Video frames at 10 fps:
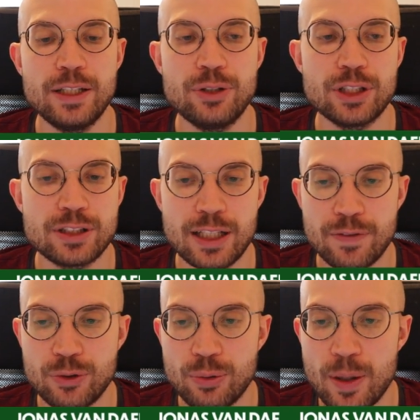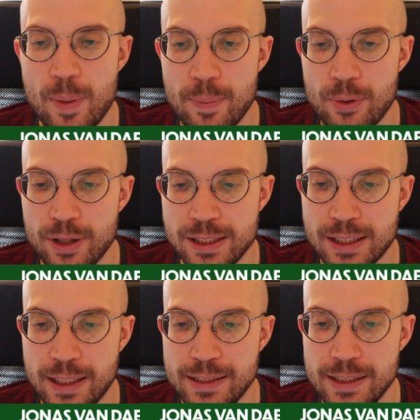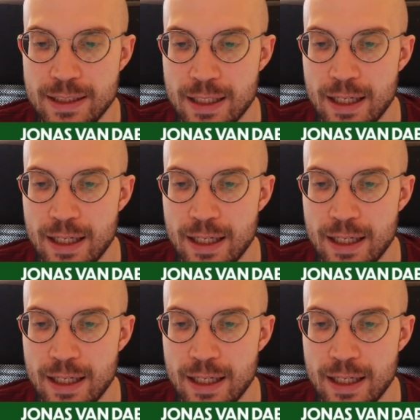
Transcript: you just have to remember this idea